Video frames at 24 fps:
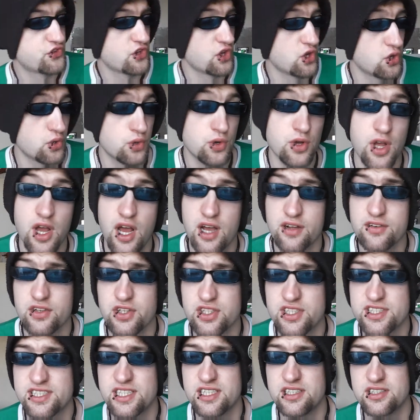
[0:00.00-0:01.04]
So, I've
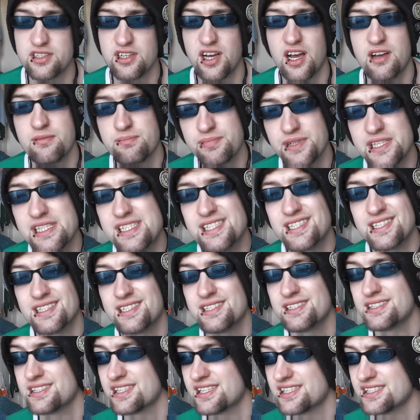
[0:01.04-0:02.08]
got to tell you, I've
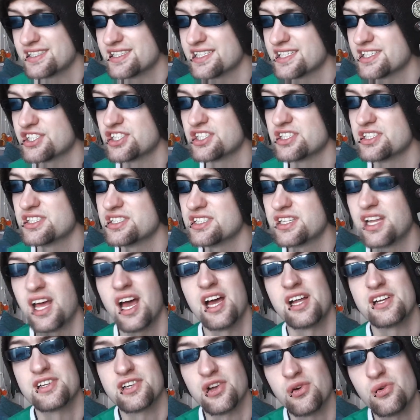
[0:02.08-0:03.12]
beaten the addiction.
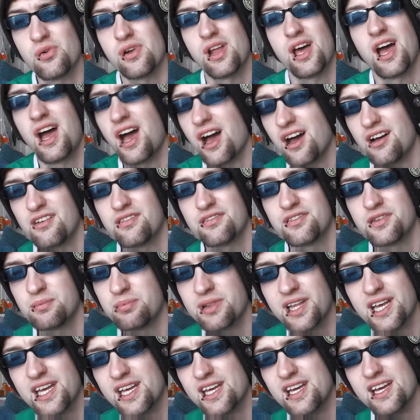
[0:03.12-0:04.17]
I don't have to
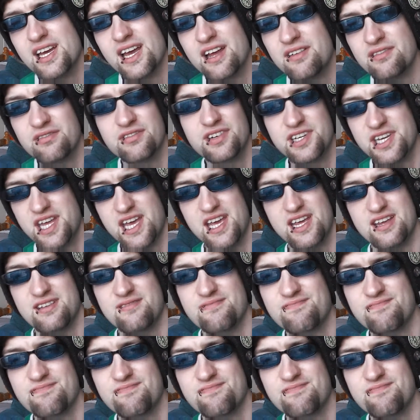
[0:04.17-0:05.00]
play it every day.